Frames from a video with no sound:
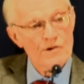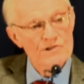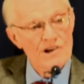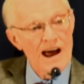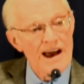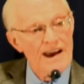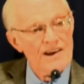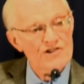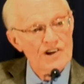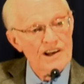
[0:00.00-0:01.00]
was lying
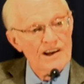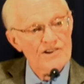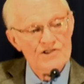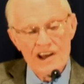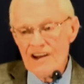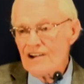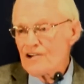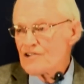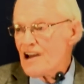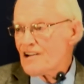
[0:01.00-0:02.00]
and cheating and stealing
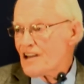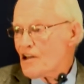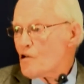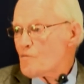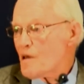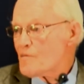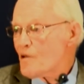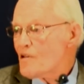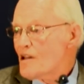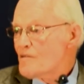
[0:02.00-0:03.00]
or trying to kill
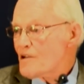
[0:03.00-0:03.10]
people.